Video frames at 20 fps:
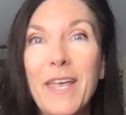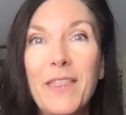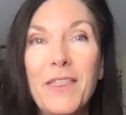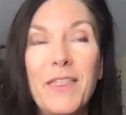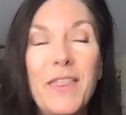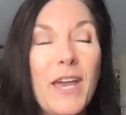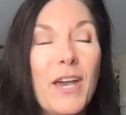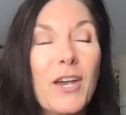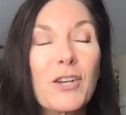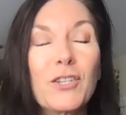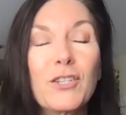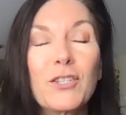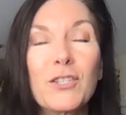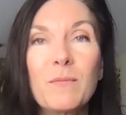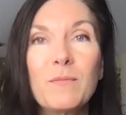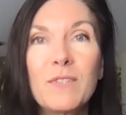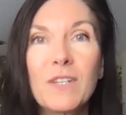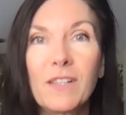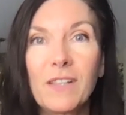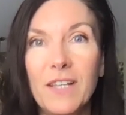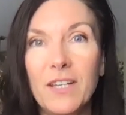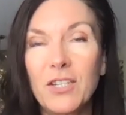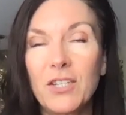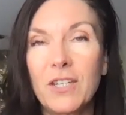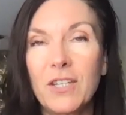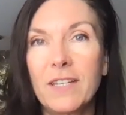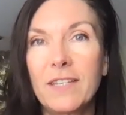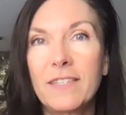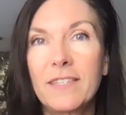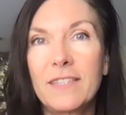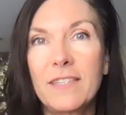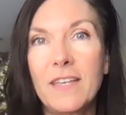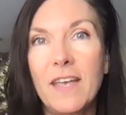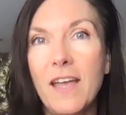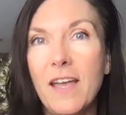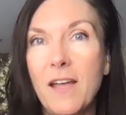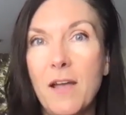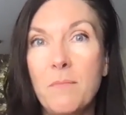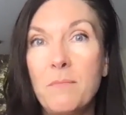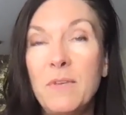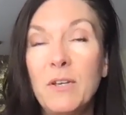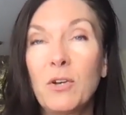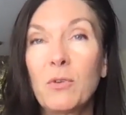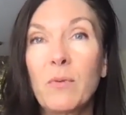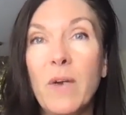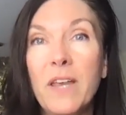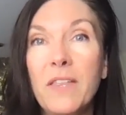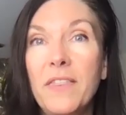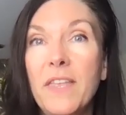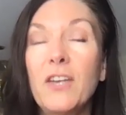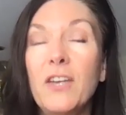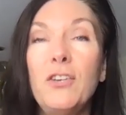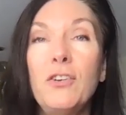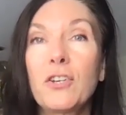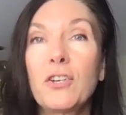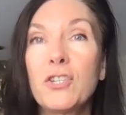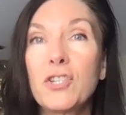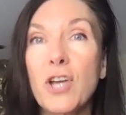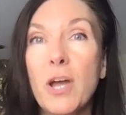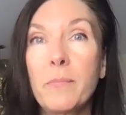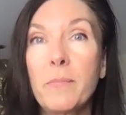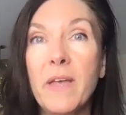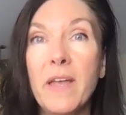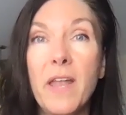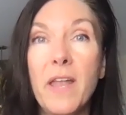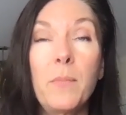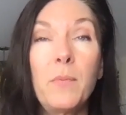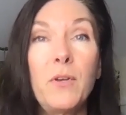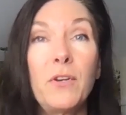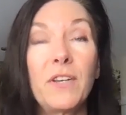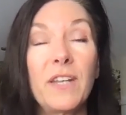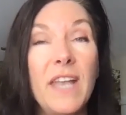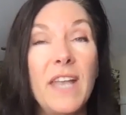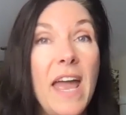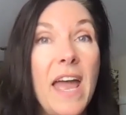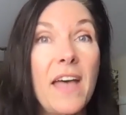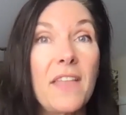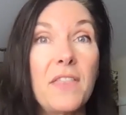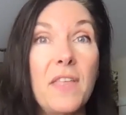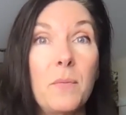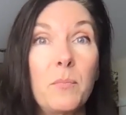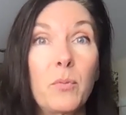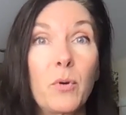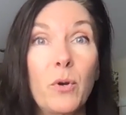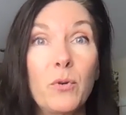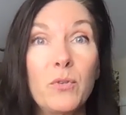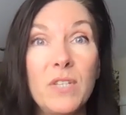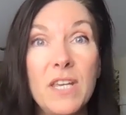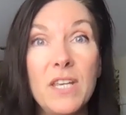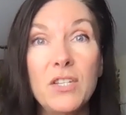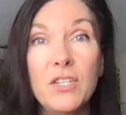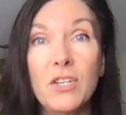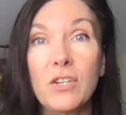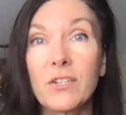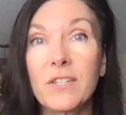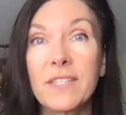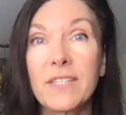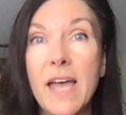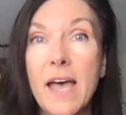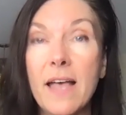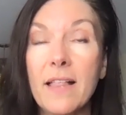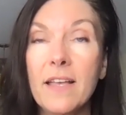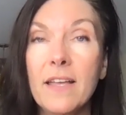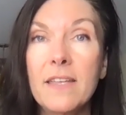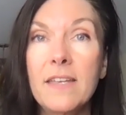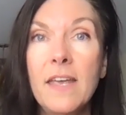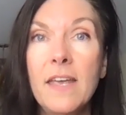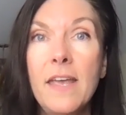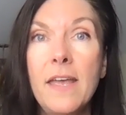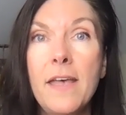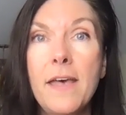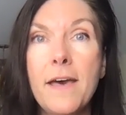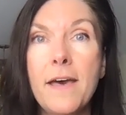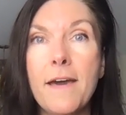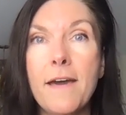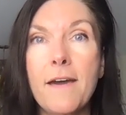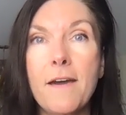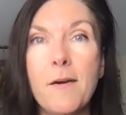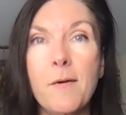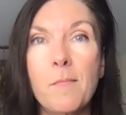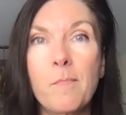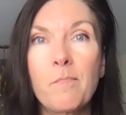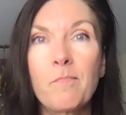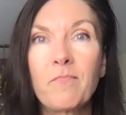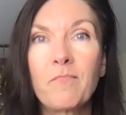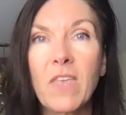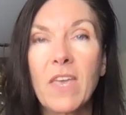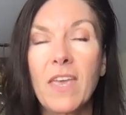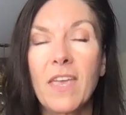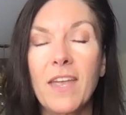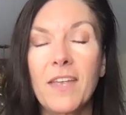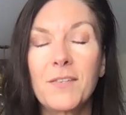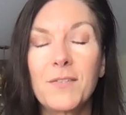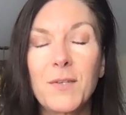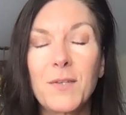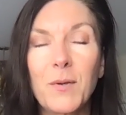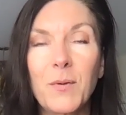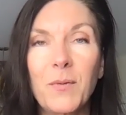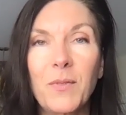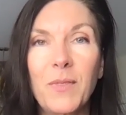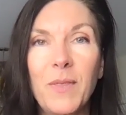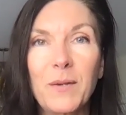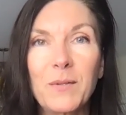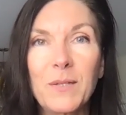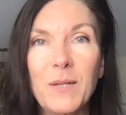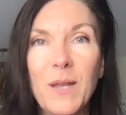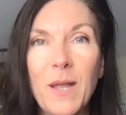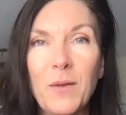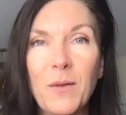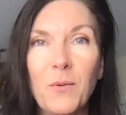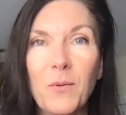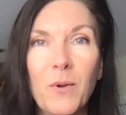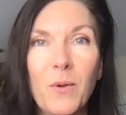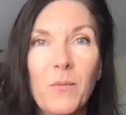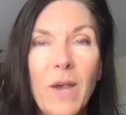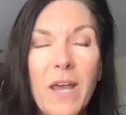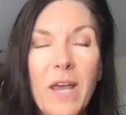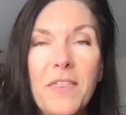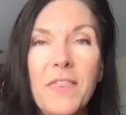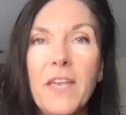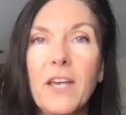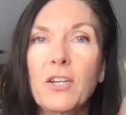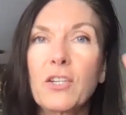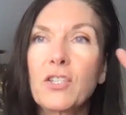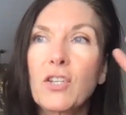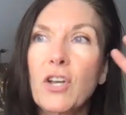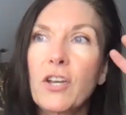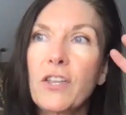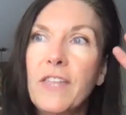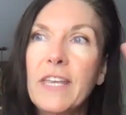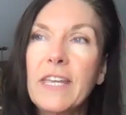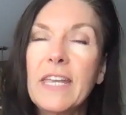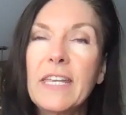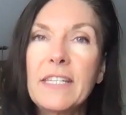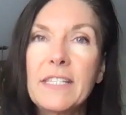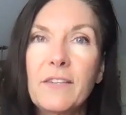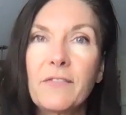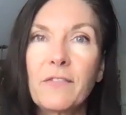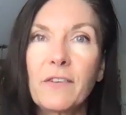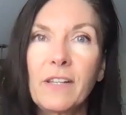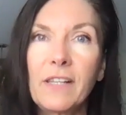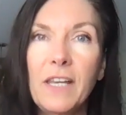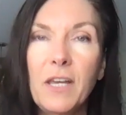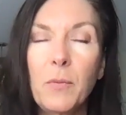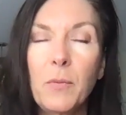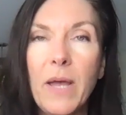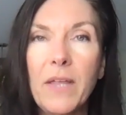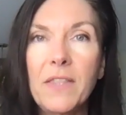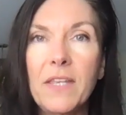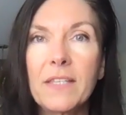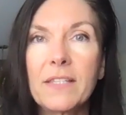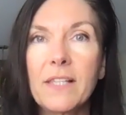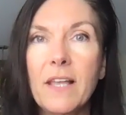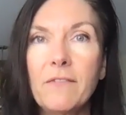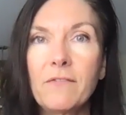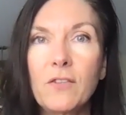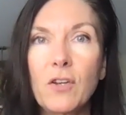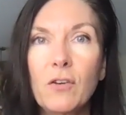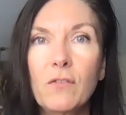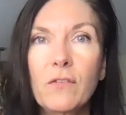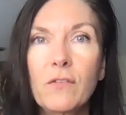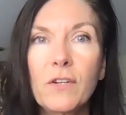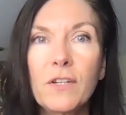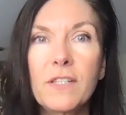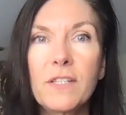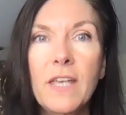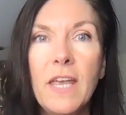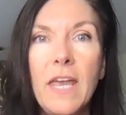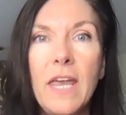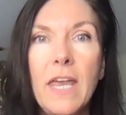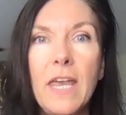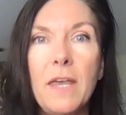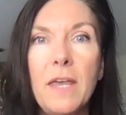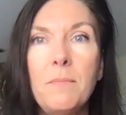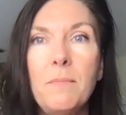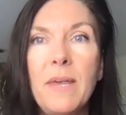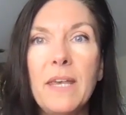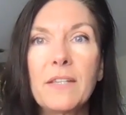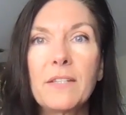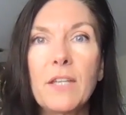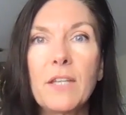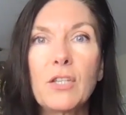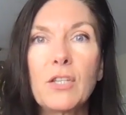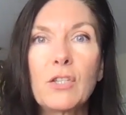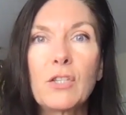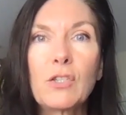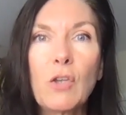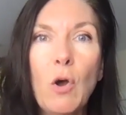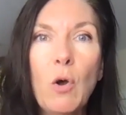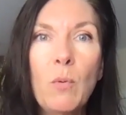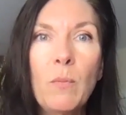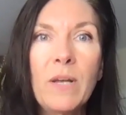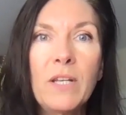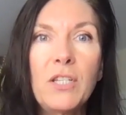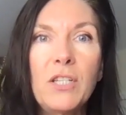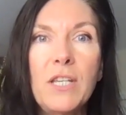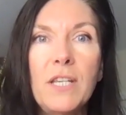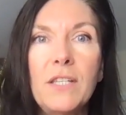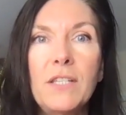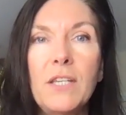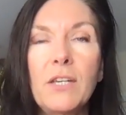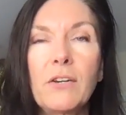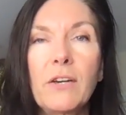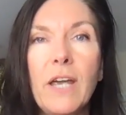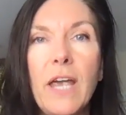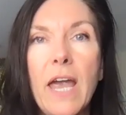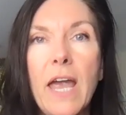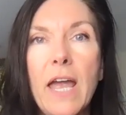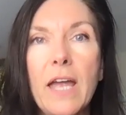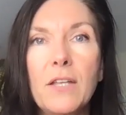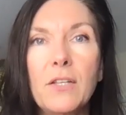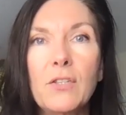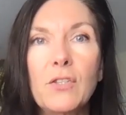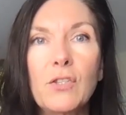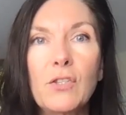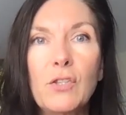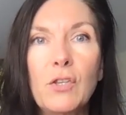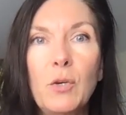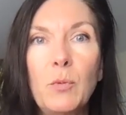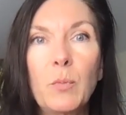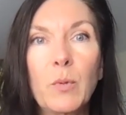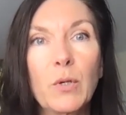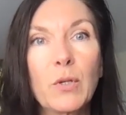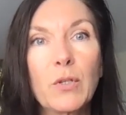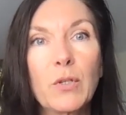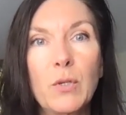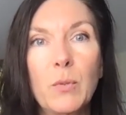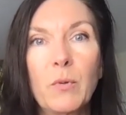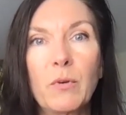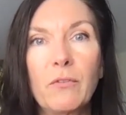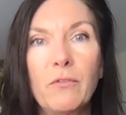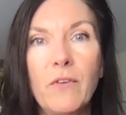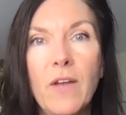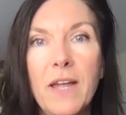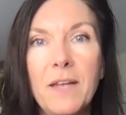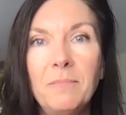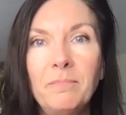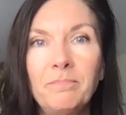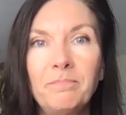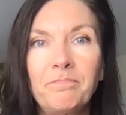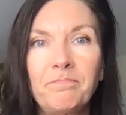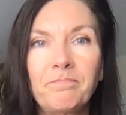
There's some delicious a meal right there. You can chop that up. You can add the protein to your salad. And so there's another one right there. Start thinking differently about these leftovers. It makes it so much easier and super, super fun.